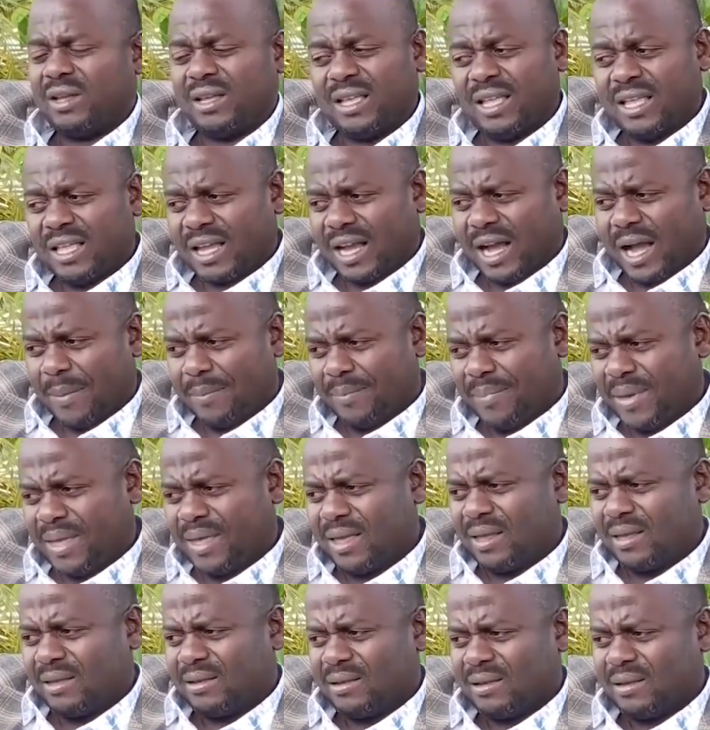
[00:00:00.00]
in, in
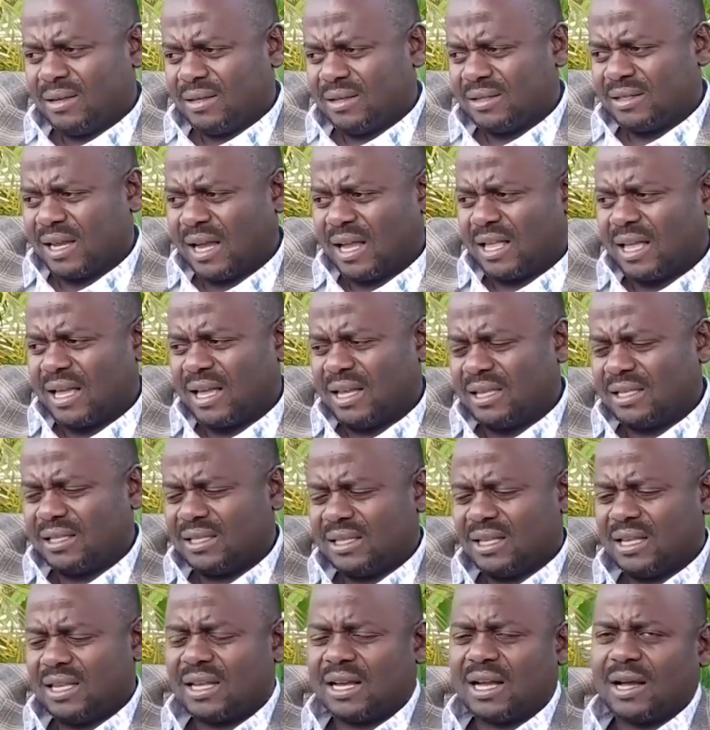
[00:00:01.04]
Kapili. Sada
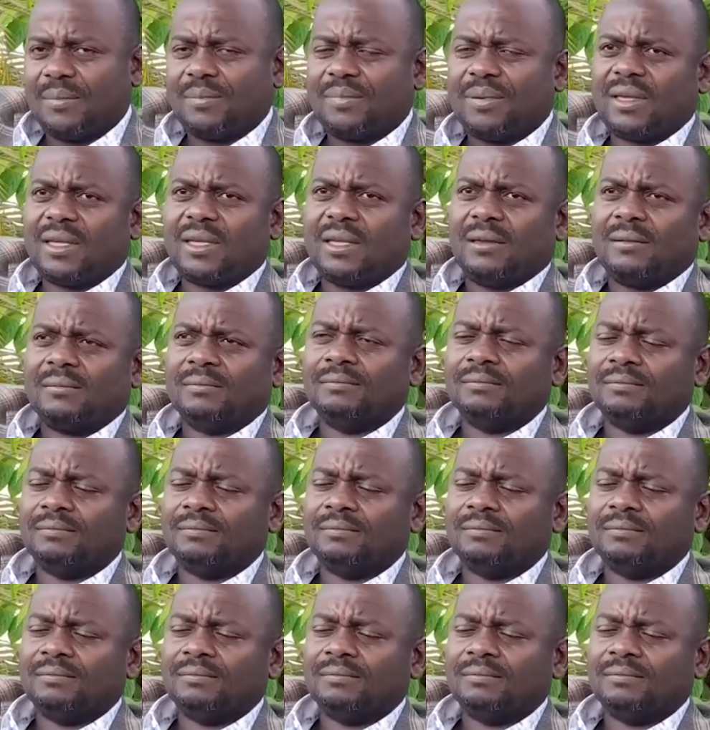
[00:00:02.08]
is in Kapili.